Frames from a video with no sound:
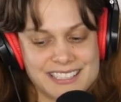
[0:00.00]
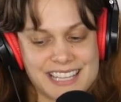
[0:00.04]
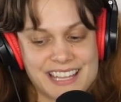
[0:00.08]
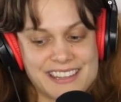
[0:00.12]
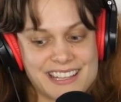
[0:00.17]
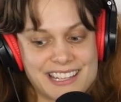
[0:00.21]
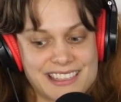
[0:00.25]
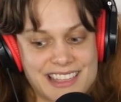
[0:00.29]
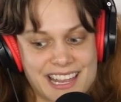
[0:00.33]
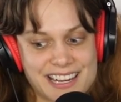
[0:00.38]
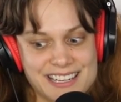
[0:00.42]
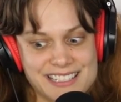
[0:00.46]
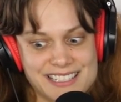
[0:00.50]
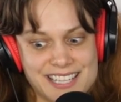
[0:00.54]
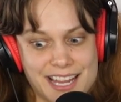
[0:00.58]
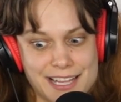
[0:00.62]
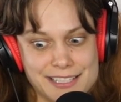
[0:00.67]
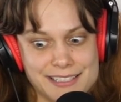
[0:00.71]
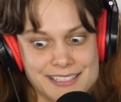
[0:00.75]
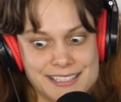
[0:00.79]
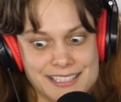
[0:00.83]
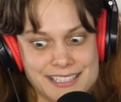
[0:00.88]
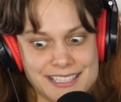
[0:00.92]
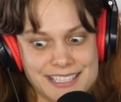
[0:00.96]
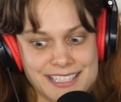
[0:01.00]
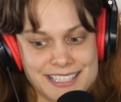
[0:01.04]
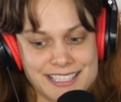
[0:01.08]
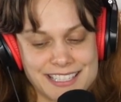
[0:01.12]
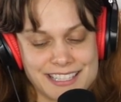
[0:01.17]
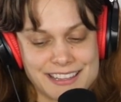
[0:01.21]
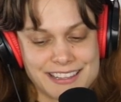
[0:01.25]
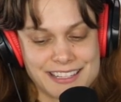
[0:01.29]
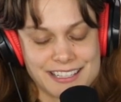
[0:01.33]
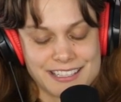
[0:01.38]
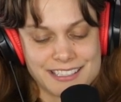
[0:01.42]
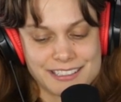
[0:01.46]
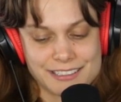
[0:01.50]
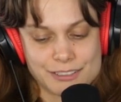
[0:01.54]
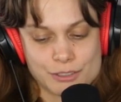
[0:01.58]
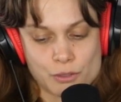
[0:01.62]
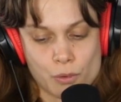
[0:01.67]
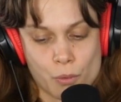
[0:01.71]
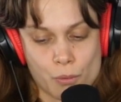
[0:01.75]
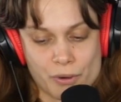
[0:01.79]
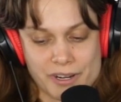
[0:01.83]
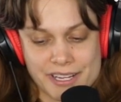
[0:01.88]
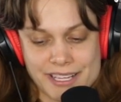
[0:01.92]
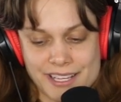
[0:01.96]
He's got like that intensity in the
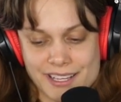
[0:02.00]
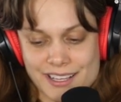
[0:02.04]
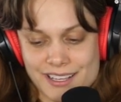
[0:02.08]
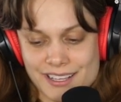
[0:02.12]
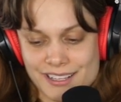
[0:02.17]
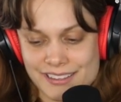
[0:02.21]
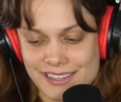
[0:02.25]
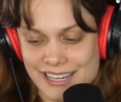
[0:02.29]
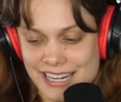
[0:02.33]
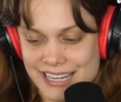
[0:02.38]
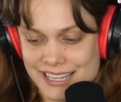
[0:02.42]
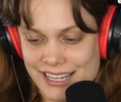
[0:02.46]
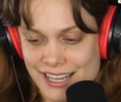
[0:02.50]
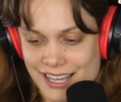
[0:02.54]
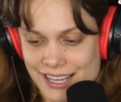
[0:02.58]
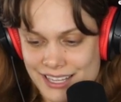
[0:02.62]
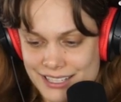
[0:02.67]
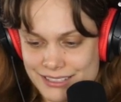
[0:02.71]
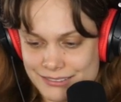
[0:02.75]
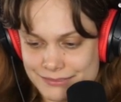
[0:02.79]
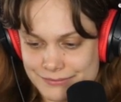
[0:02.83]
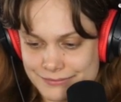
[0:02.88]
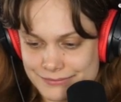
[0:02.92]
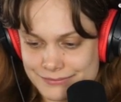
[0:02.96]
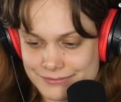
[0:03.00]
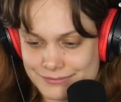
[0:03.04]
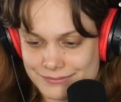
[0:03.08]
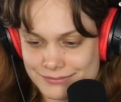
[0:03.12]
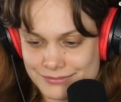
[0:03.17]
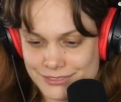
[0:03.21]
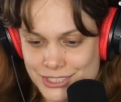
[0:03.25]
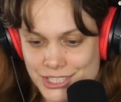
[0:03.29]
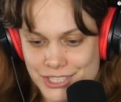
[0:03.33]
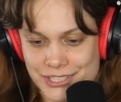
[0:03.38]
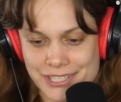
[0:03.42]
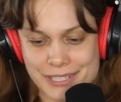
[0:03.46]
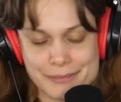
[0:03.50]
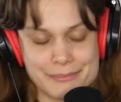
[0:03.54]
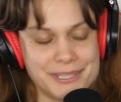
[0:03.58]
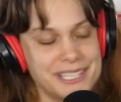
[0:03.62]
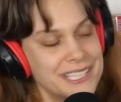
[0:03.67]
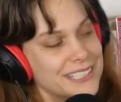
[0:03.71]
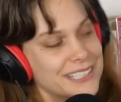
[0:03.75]
cornea that I got. Do you know what I